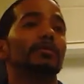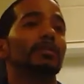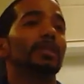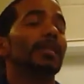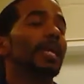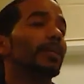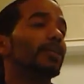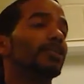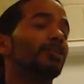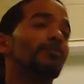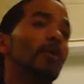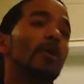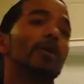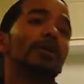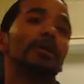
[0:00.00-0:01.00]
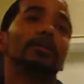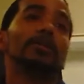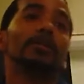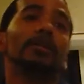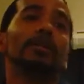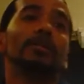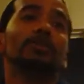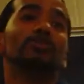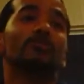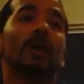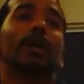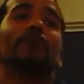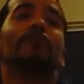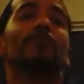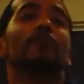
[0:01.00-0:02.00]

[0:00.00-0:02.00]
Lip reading: They're like a spark in a dry